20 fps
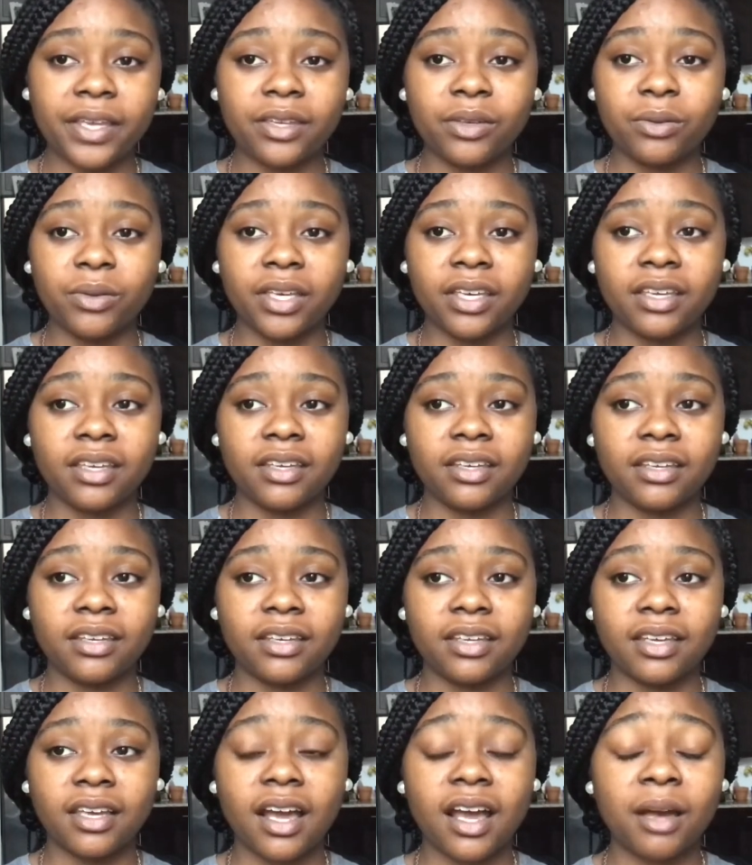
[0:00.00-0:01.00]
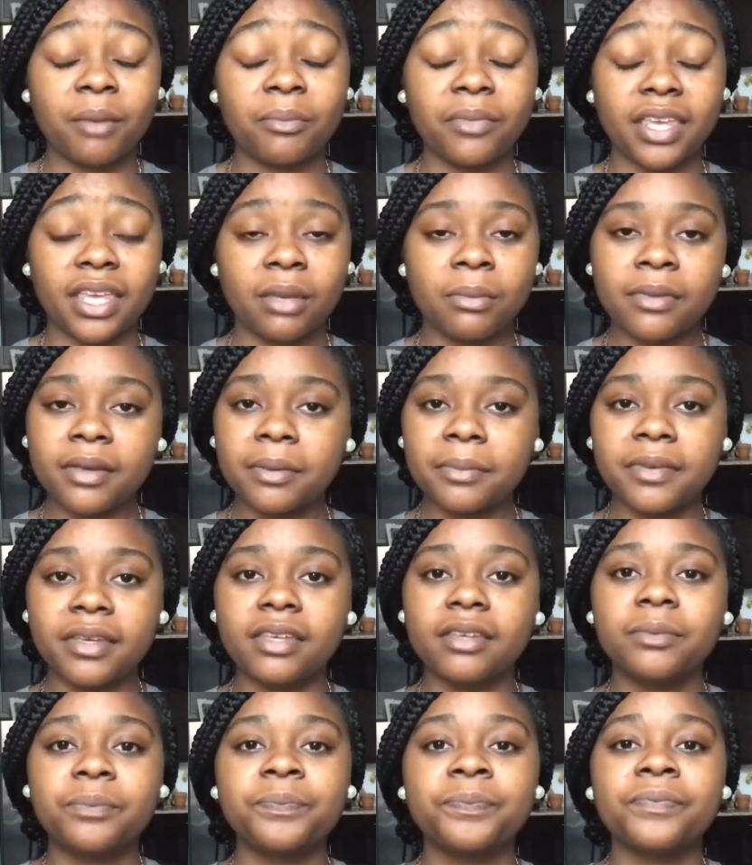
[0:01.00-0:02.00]
You can um, email
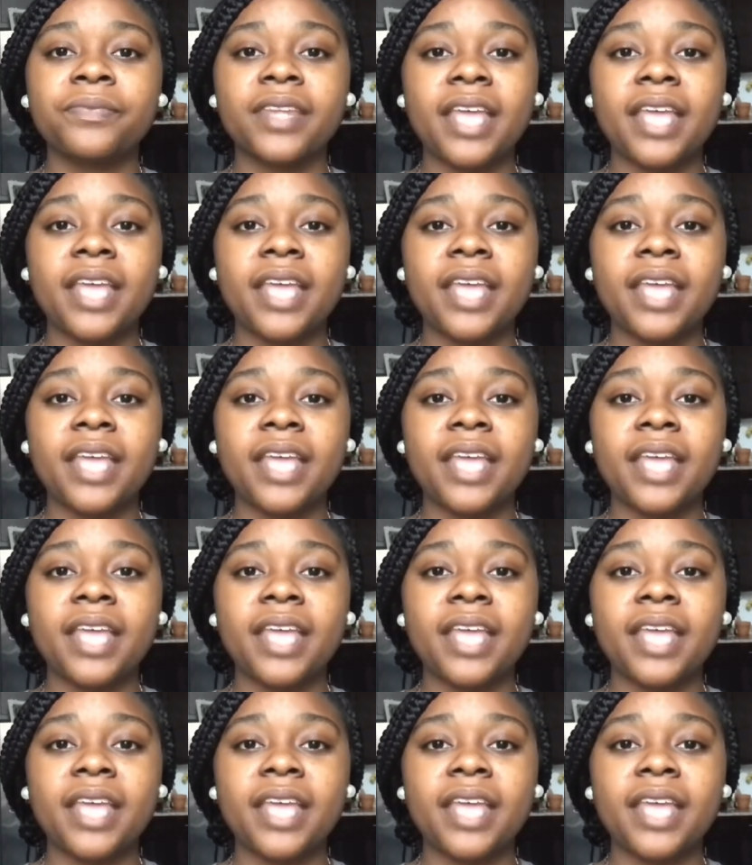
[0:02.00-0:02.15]
me